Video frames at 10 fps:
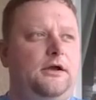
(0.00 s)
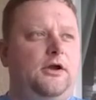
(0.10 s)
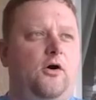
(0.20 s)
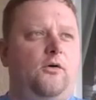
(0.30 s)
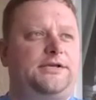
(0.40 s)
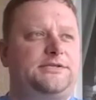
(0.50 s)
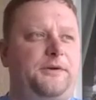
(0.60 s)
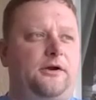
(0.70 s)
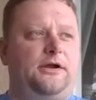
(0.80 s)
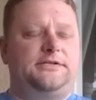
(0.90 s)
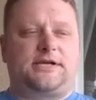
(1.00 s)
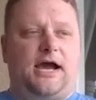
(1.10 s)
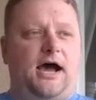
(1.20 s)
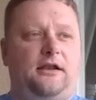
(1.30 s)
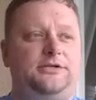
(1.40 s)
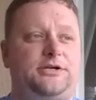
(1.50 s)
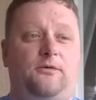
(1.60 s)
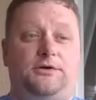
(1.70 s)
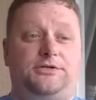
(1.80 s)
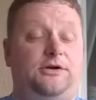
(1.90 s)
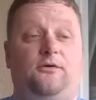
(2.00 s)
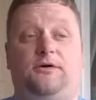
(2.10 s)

go experience college. I want you to go